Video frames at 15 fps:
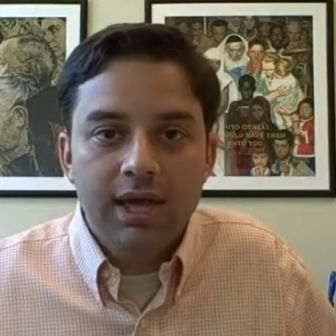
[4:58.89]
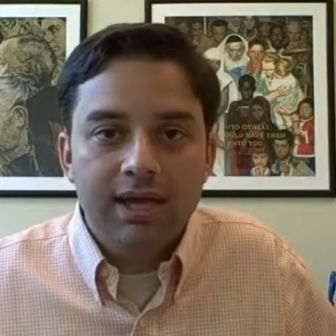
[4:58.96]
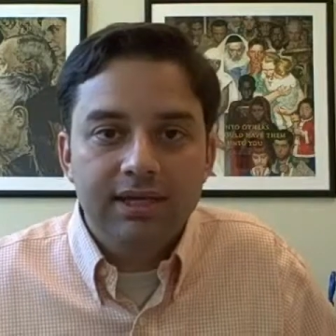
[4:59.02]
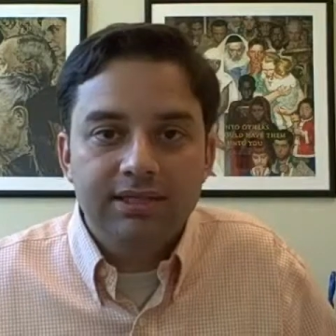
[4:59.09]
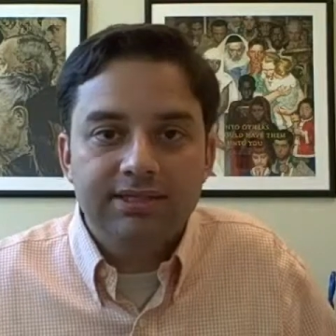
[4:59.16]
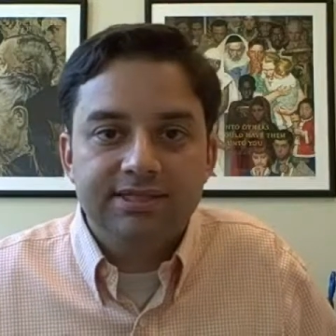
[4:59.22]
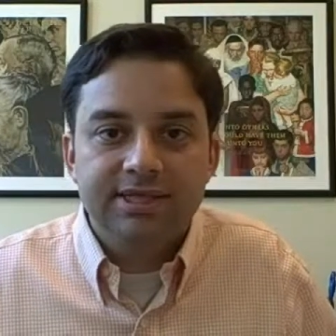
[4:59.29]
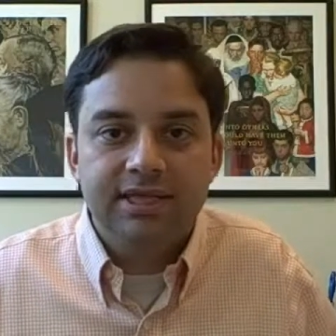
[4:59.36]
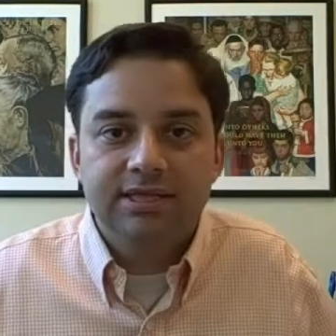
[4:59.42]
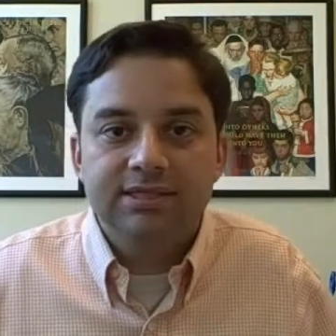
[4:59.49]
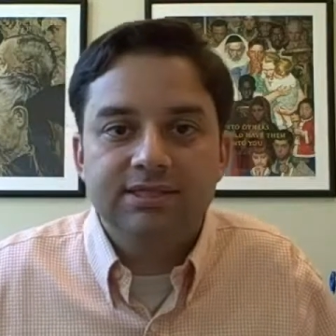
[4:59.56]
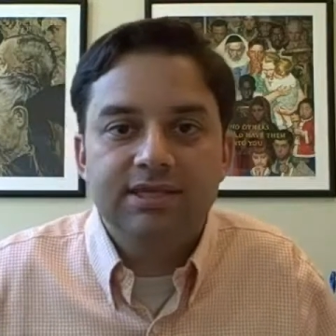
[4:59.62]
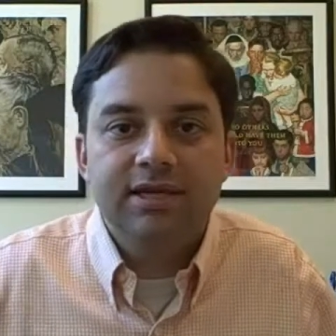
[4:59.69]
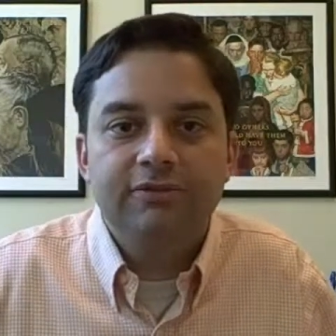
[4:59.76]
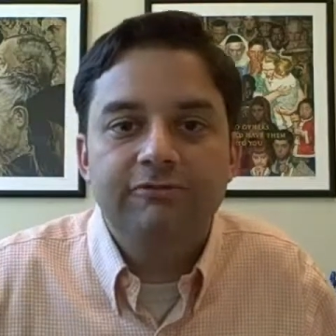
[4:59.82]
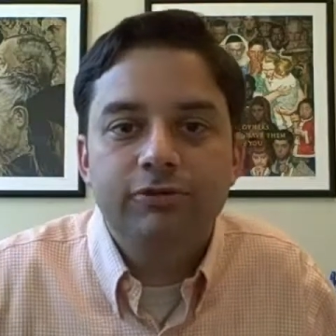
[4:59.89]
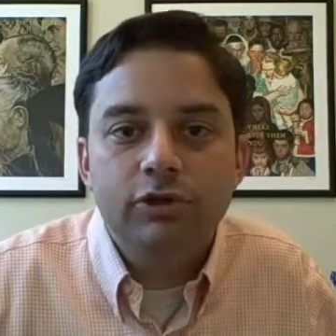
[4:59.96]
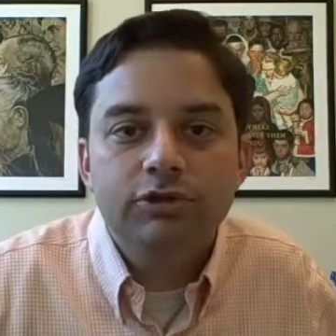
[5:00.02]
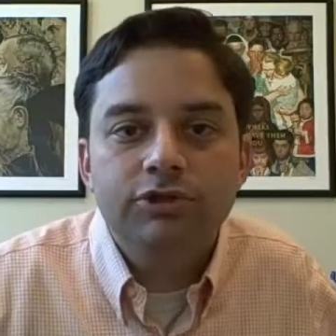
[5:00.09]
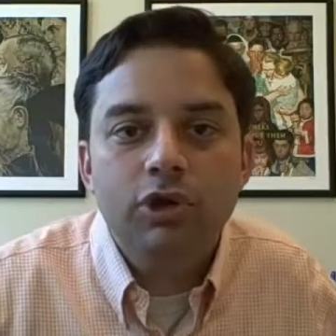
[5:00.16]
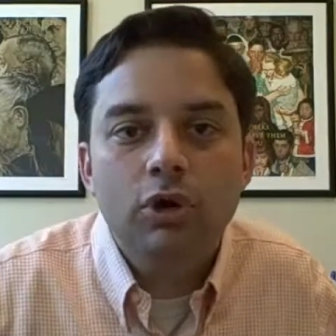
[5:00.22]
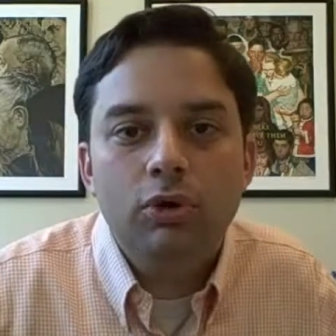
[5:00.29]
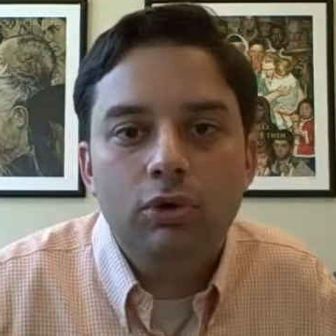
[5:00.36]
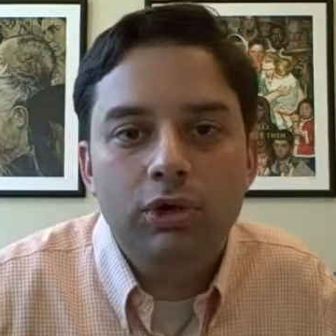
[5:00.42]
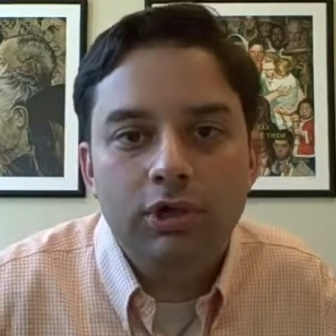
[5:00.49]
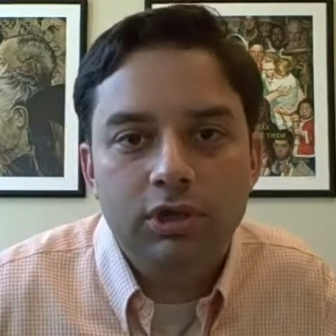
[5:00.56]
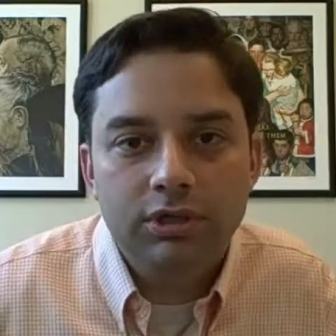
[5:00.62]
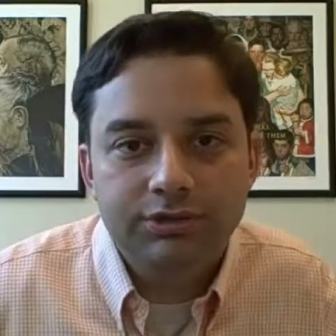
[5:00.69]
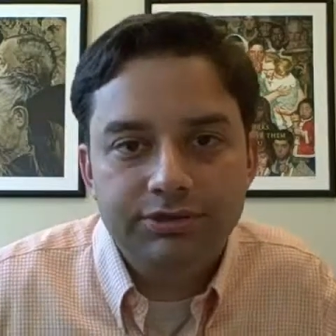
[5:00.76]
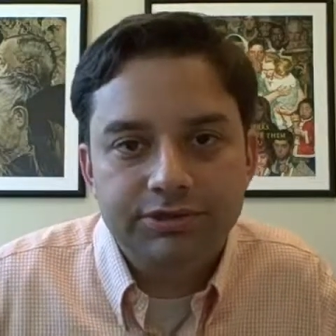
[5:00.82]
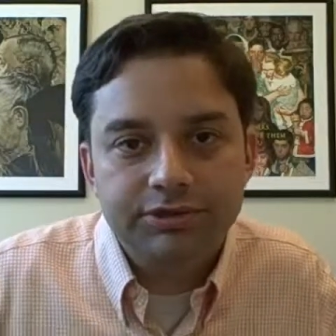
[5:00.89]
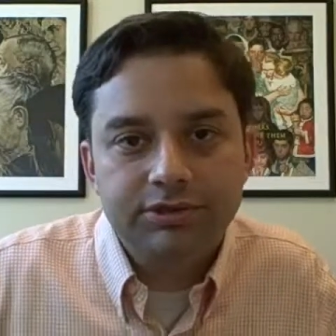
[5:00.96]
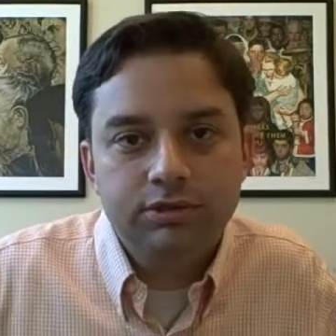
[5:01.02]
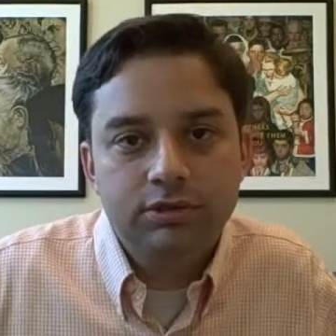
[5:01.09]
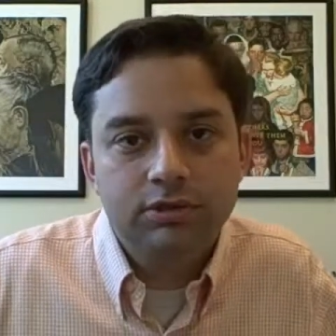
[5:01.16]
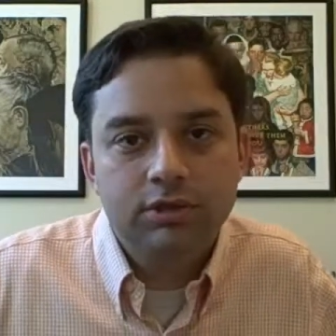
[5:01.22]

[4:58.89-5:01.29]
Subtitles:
And he says, if your toe hurts,